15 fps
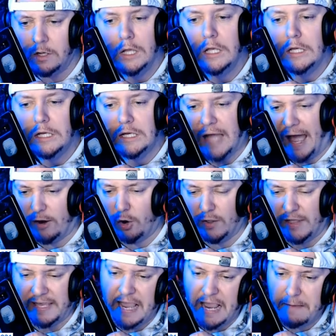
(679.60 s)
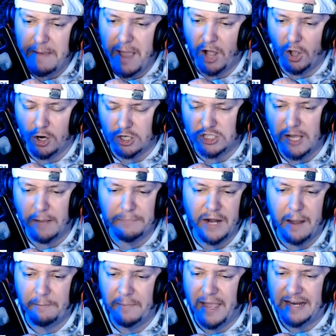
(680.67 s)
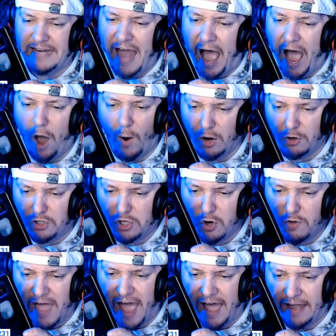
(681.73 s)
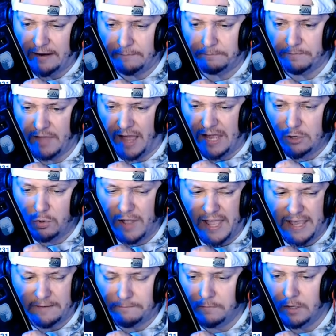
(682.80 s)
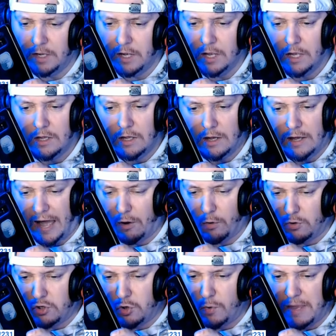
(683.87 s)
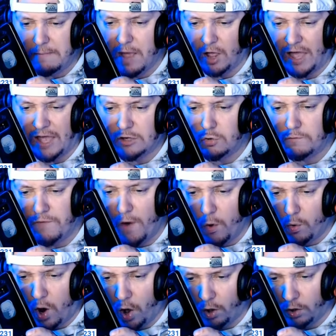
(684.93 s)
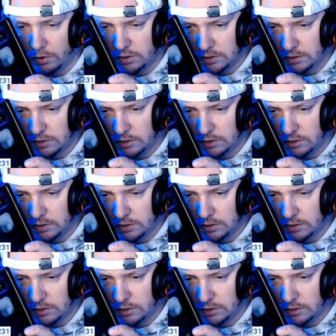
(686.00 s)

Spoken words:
I don't know, like email her or something. I'm like, no, I don't do that. I don't do email. I do phone calls.